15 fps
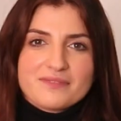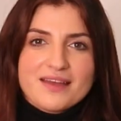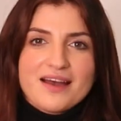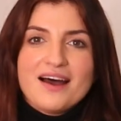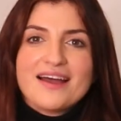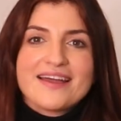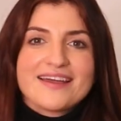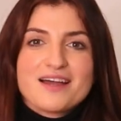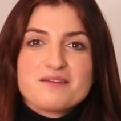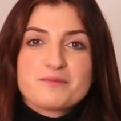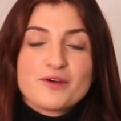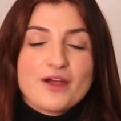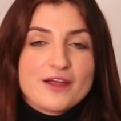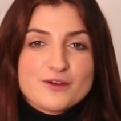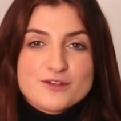Hi, I'm
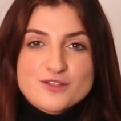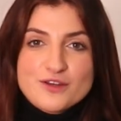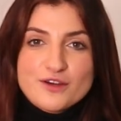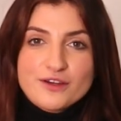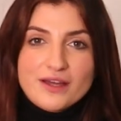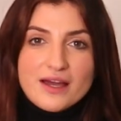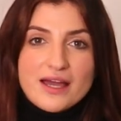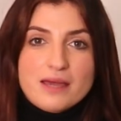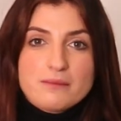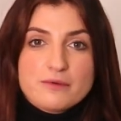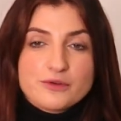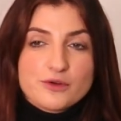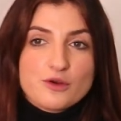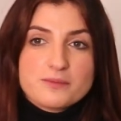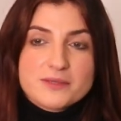Miray Osterg. I am
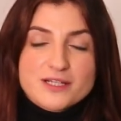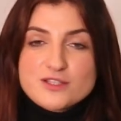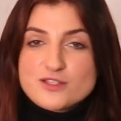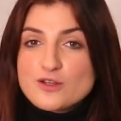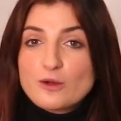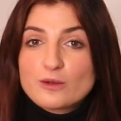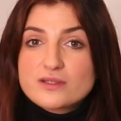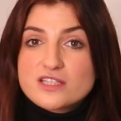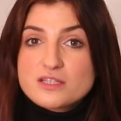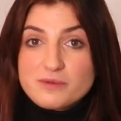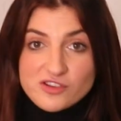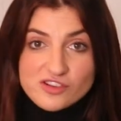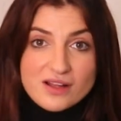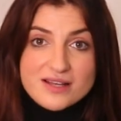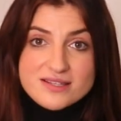a recruitment consultant
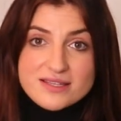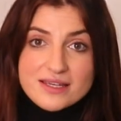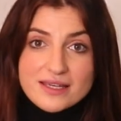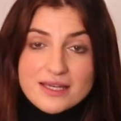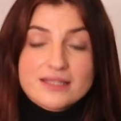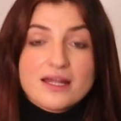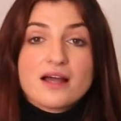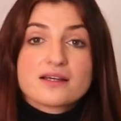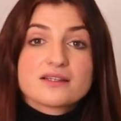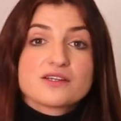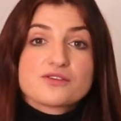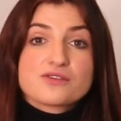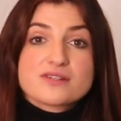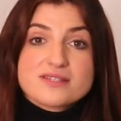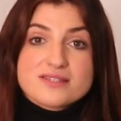specialising in
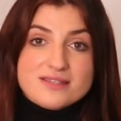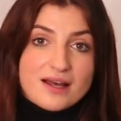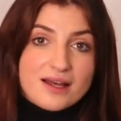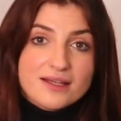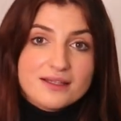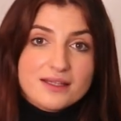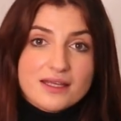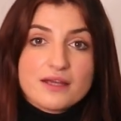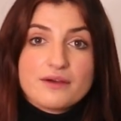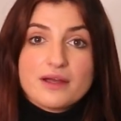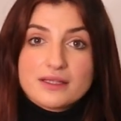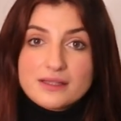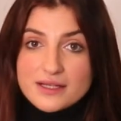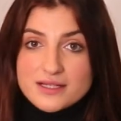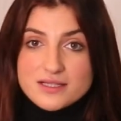architecture and design here
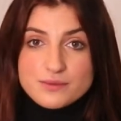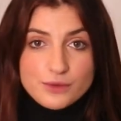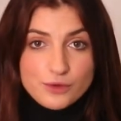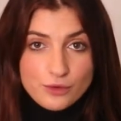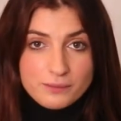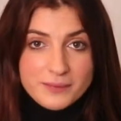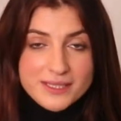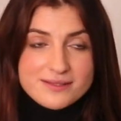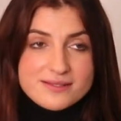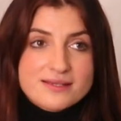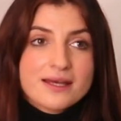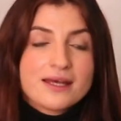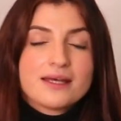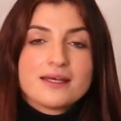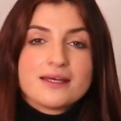at Lynx Recruitment.
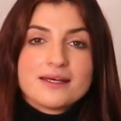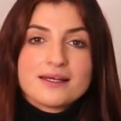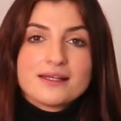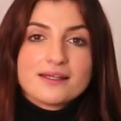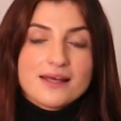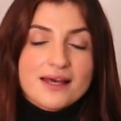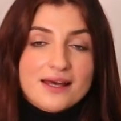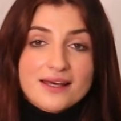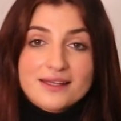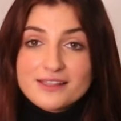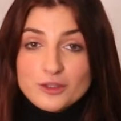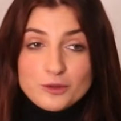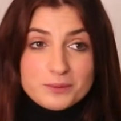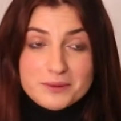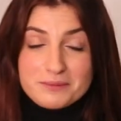A
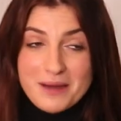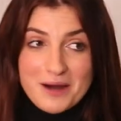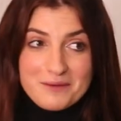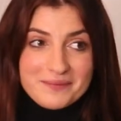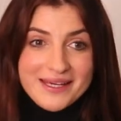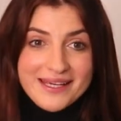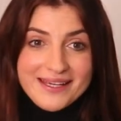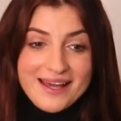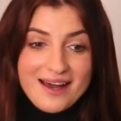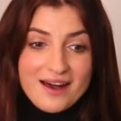little bit about me.